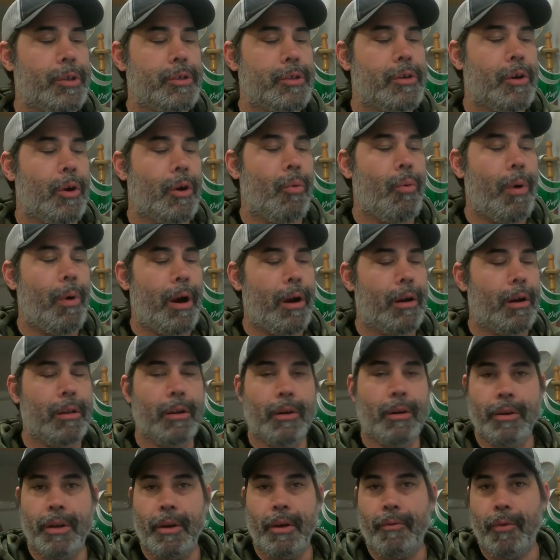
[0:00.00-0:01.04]
it's going to wear a
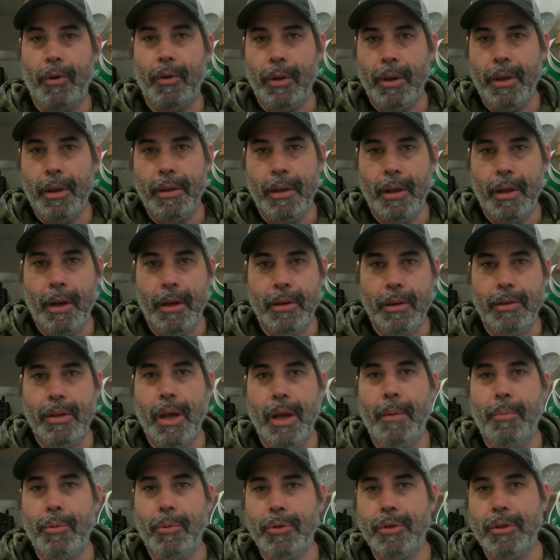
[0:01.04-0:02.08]
little differently than a
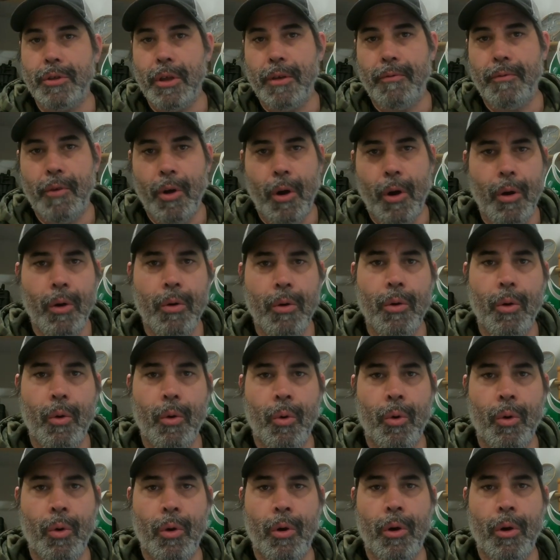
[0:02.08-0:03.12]
tapered sleeve cone
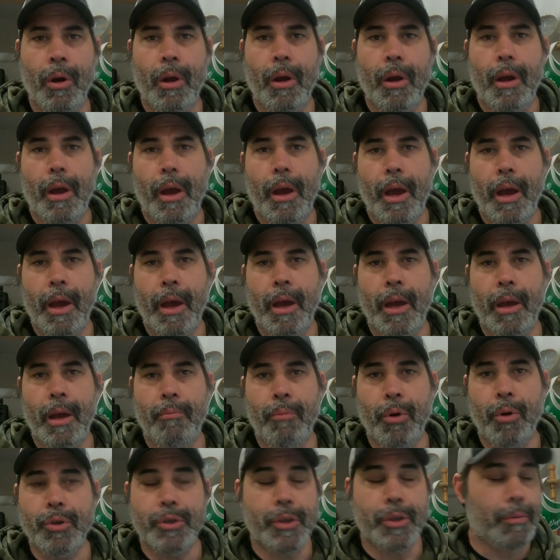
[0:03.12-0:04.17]
or a
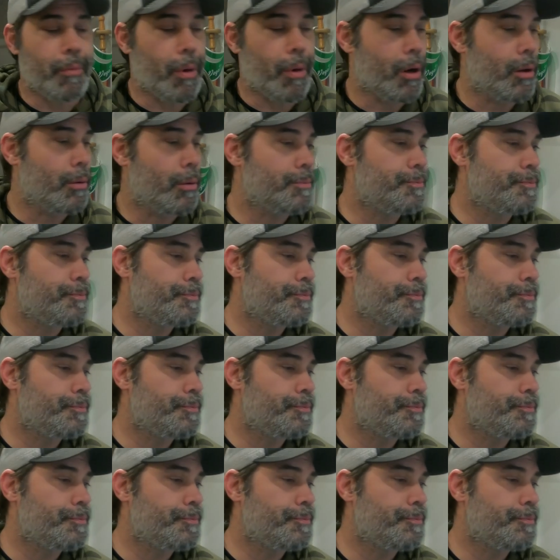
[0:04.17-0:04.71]
bushing barrel.